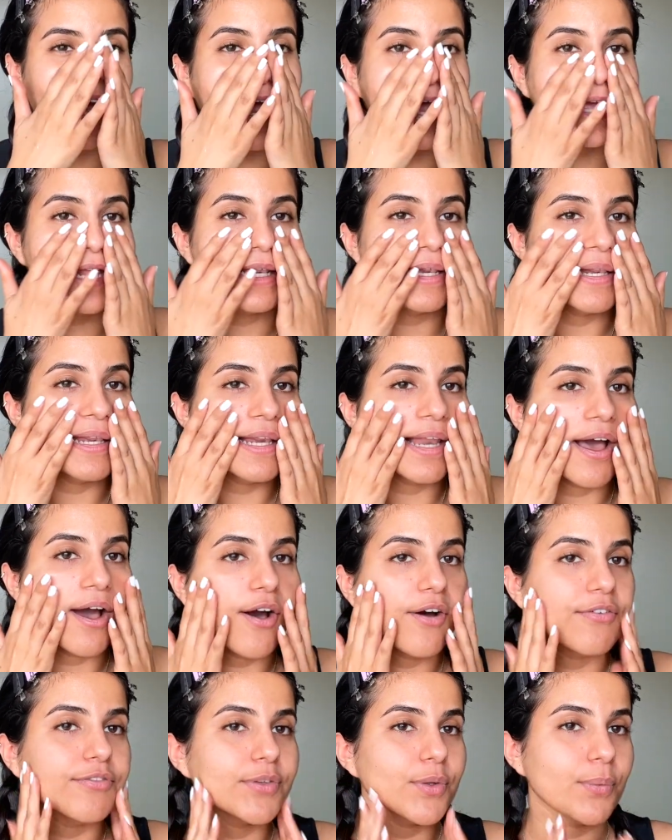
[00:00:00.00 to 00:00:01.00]
I
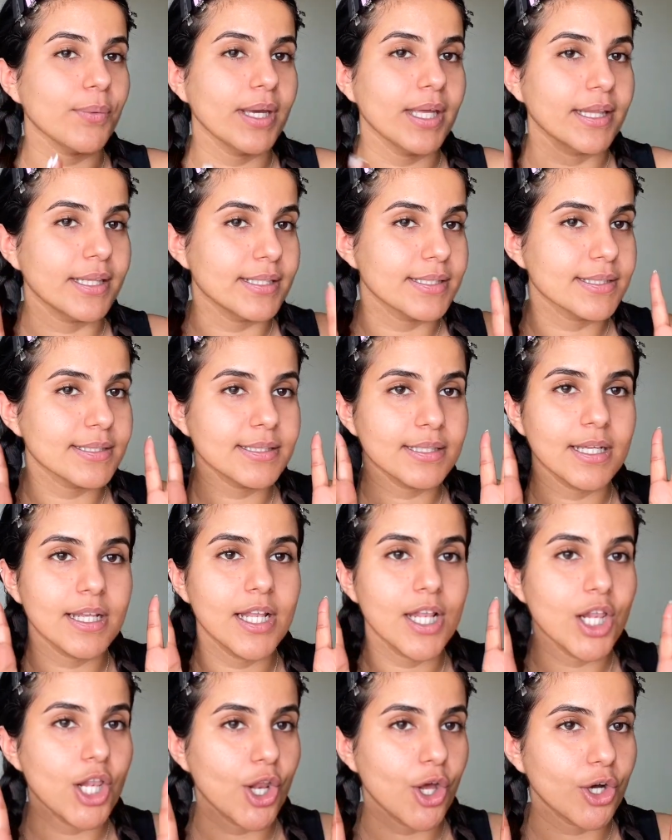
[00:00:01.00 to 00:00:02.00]
love the way this
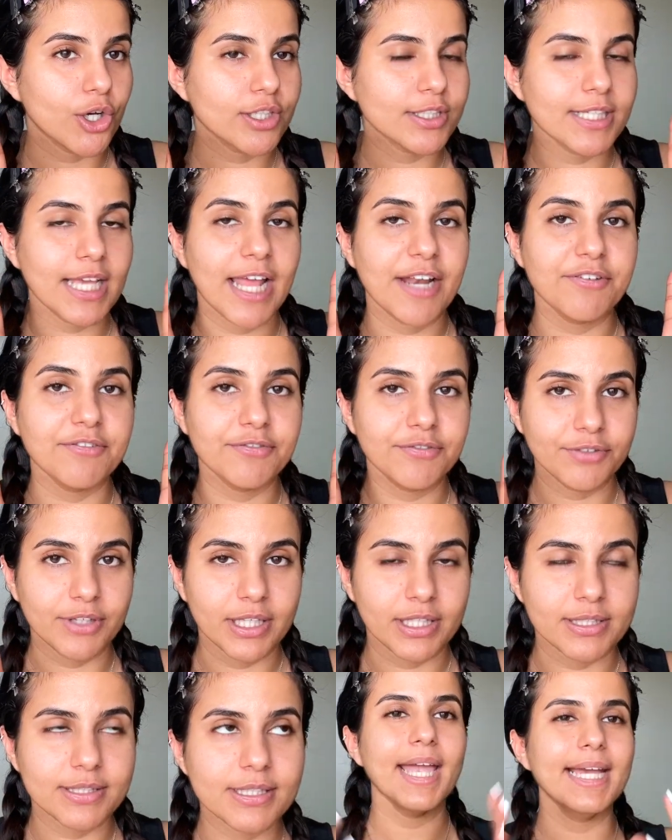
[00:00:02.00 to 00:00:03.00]
looks and
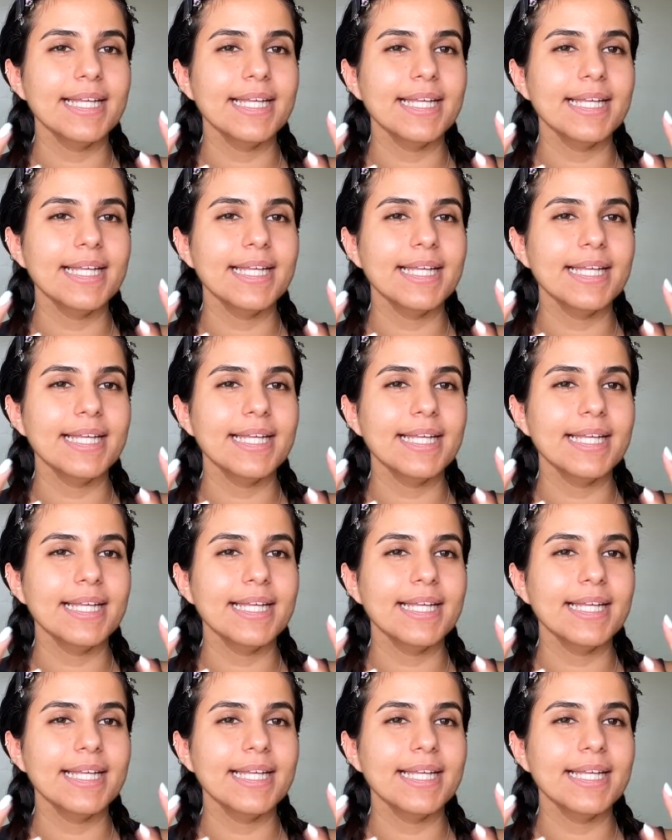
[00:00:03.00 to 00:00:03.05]
feels.